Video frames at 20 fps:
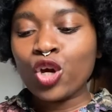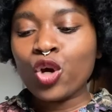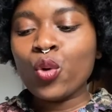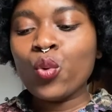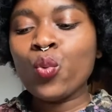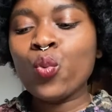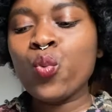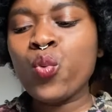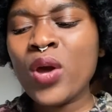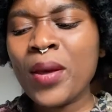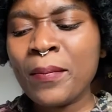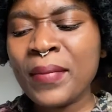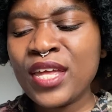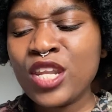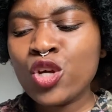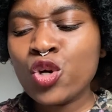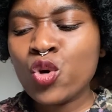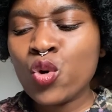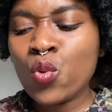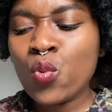Women
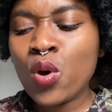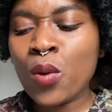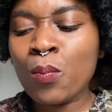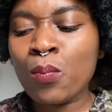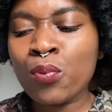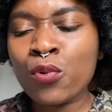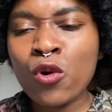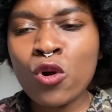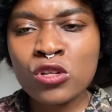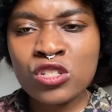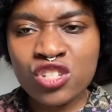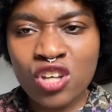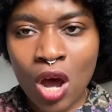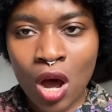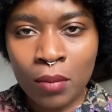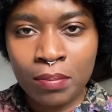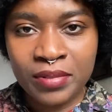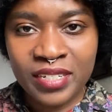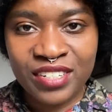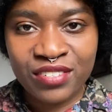who were brought
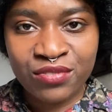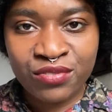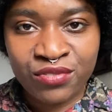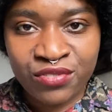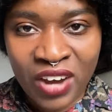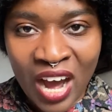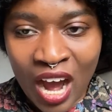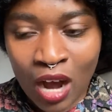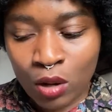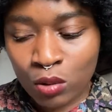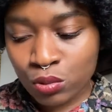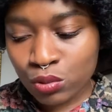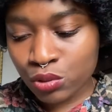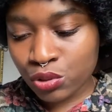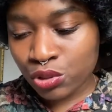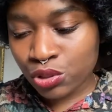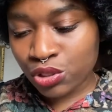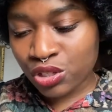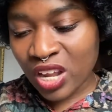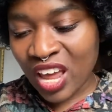up devout
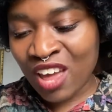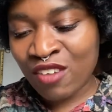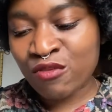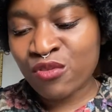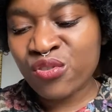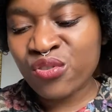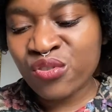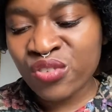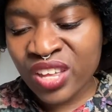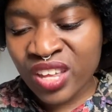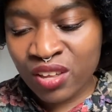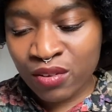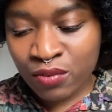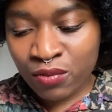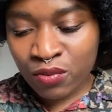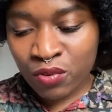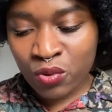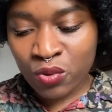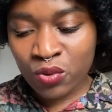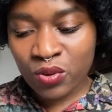and
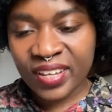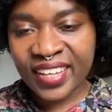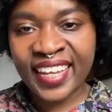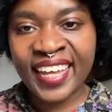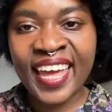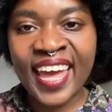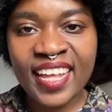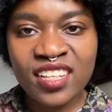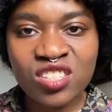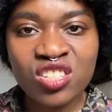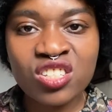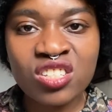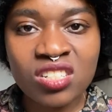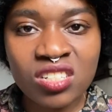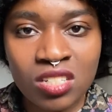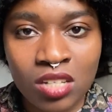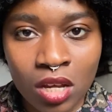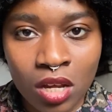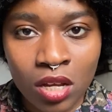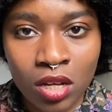fearful get
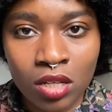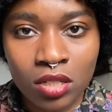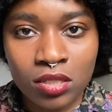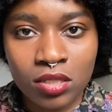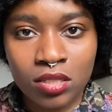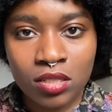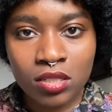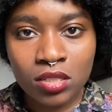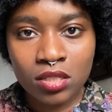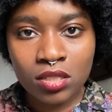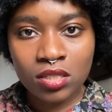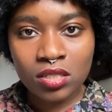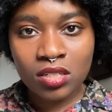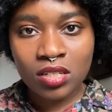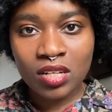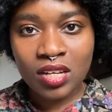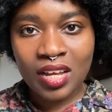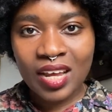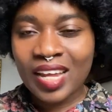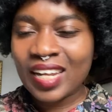stirred,
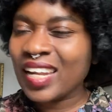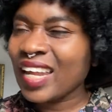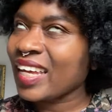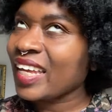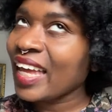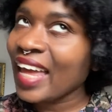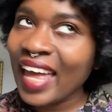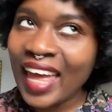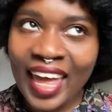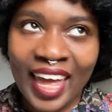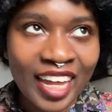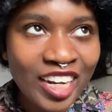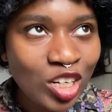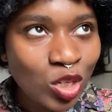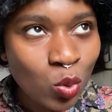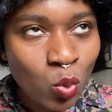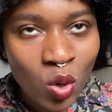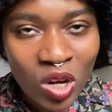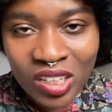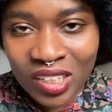like
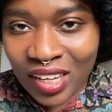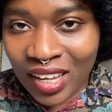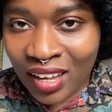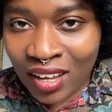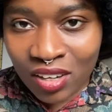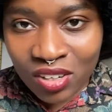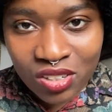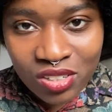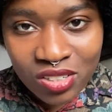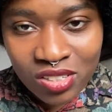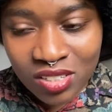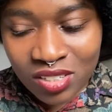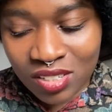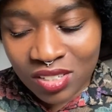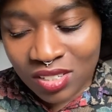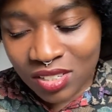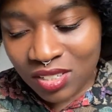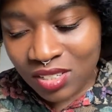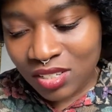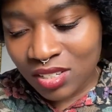anyone else.
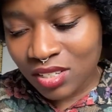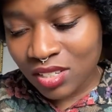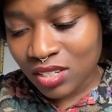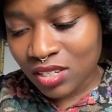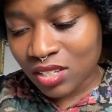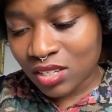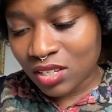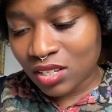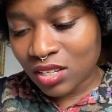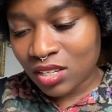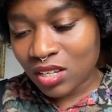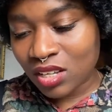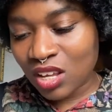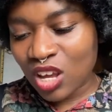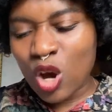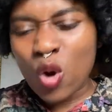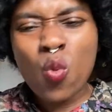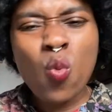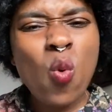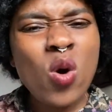
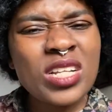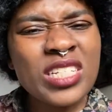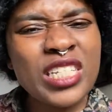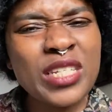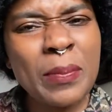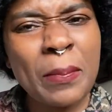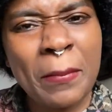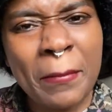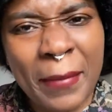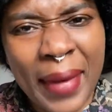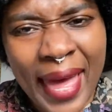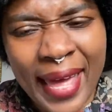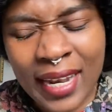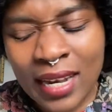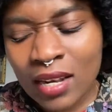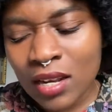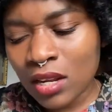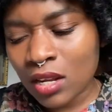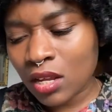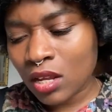Want
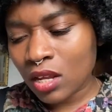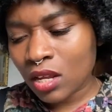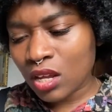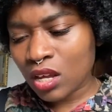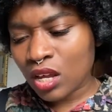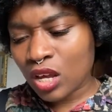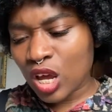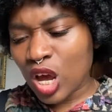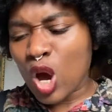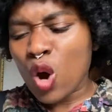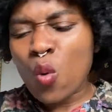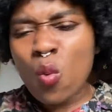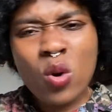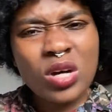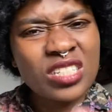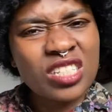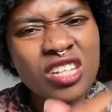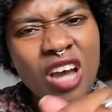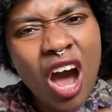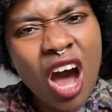men,
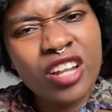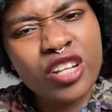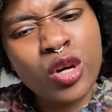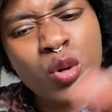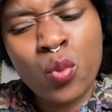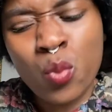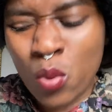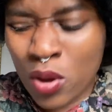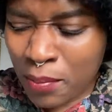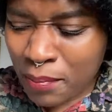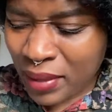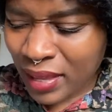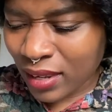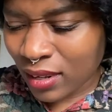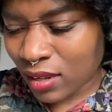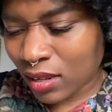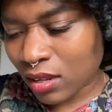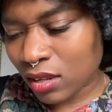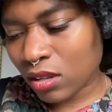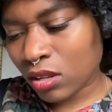want other
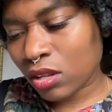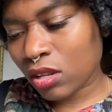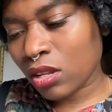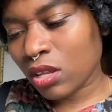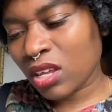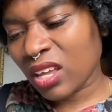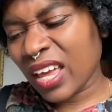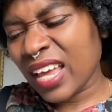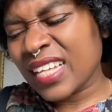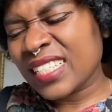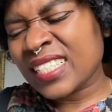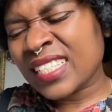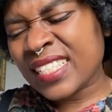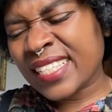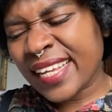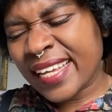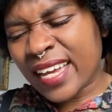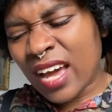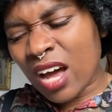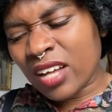women,
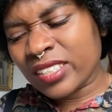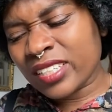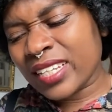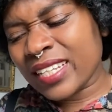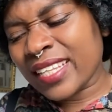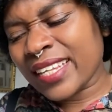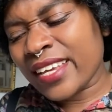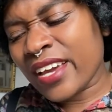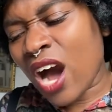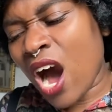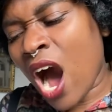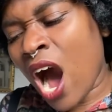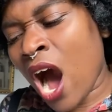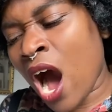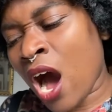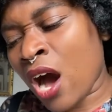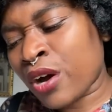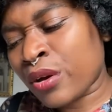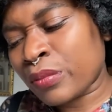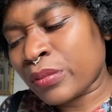stink under the
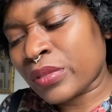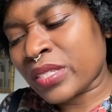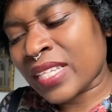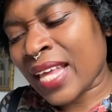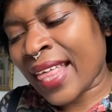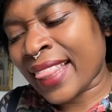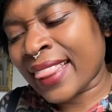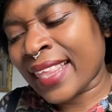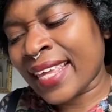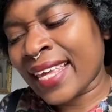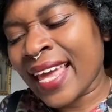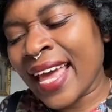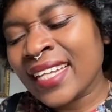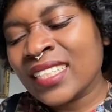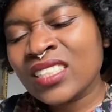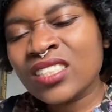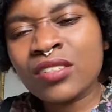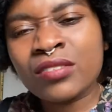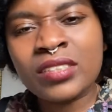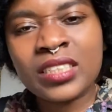arms at the
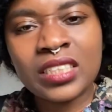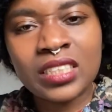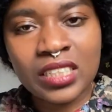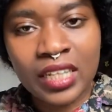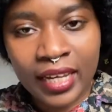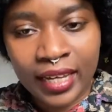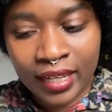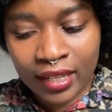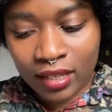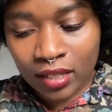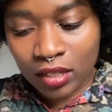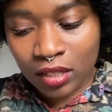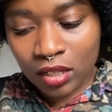end of the day.